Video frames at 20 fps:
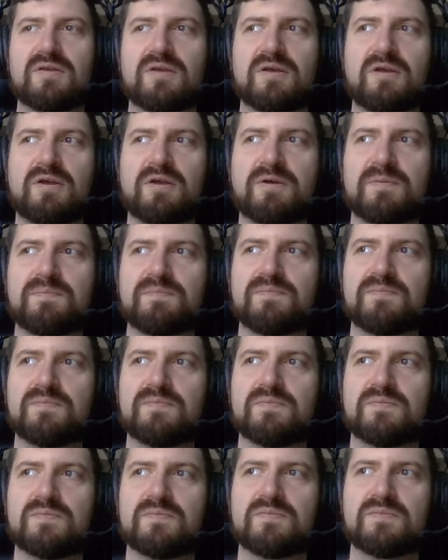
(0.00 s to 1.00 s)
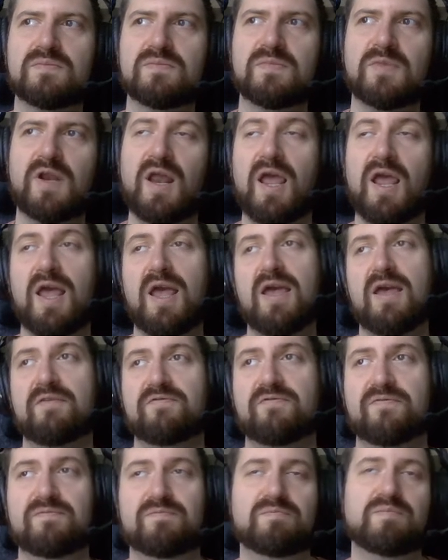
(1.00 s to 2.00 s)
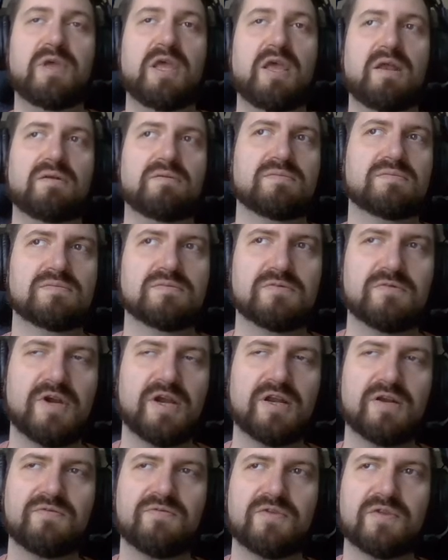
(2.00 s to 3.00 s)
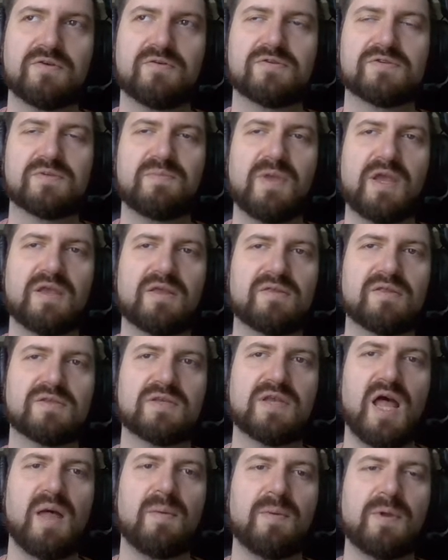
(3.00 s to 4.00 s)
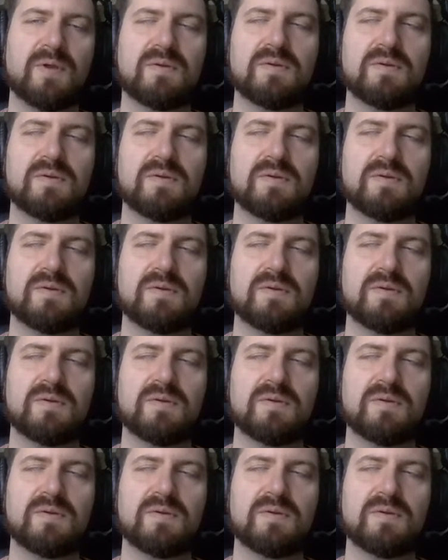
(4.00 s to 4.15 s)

And I have been, right, over the course of making this comic.